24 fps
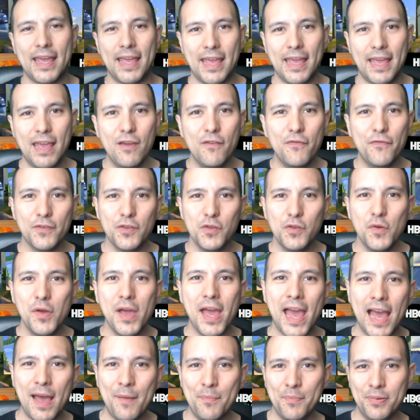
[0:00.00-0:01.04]
If you
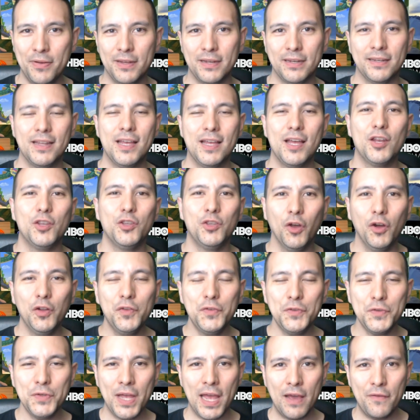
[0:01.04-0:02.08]
happen
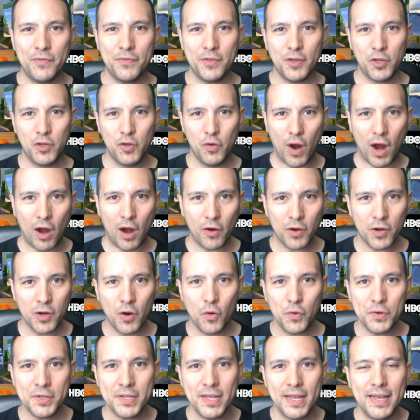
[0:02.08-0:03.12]
not to have the QR
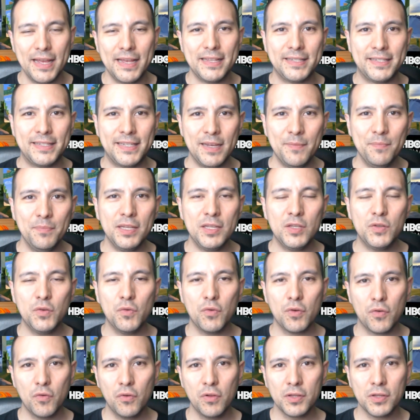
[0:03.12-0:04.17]
code, simply
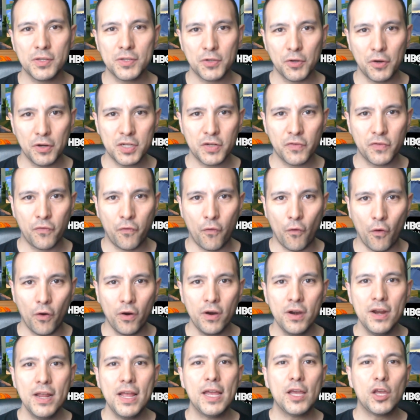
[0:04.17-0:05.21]
do a Google search
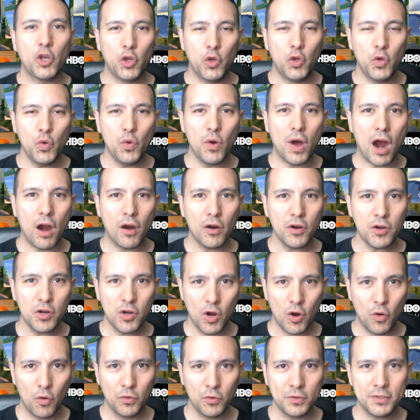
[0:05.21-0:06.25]
for QR
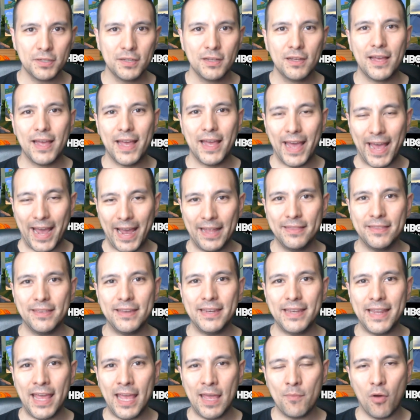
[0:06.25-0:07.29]
code and the
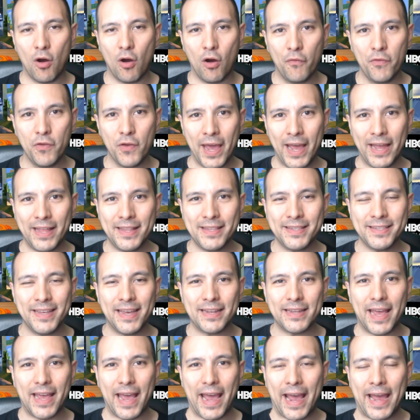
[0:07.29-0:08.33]
name of your
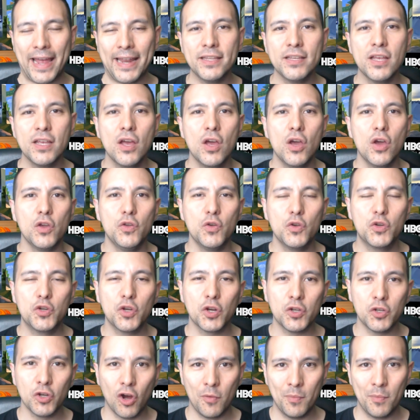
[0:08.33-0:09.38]
headset, and you
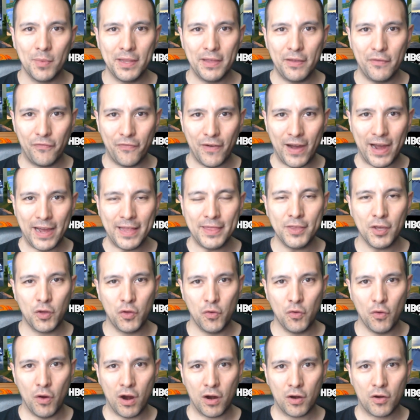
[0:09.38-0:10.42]
should normally find the
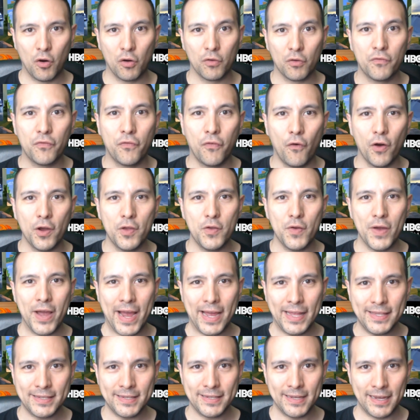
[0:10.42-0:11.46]
QR code for your
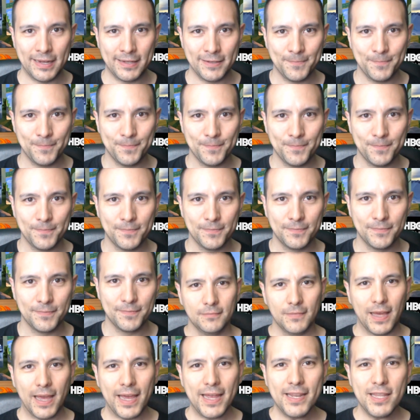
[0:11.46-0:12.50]
headset.
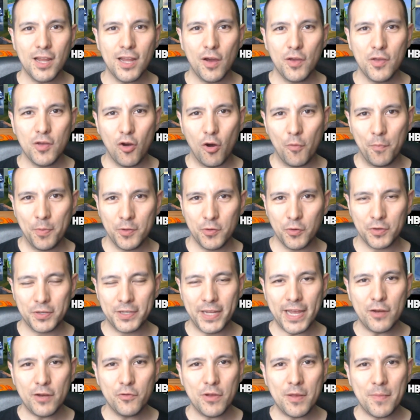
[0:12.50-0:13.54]
And now you open your
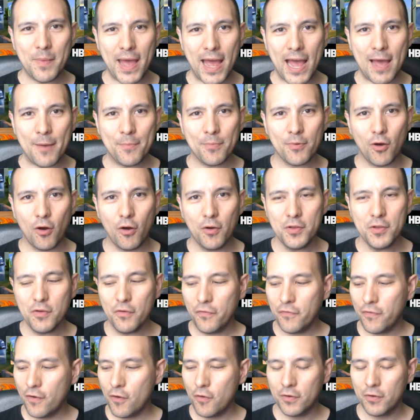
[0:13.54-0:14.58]
Daydream app on your
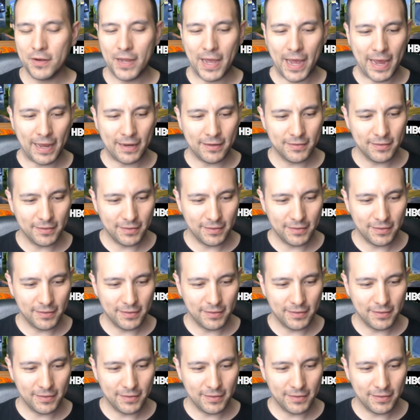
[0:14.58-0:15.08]
phone, and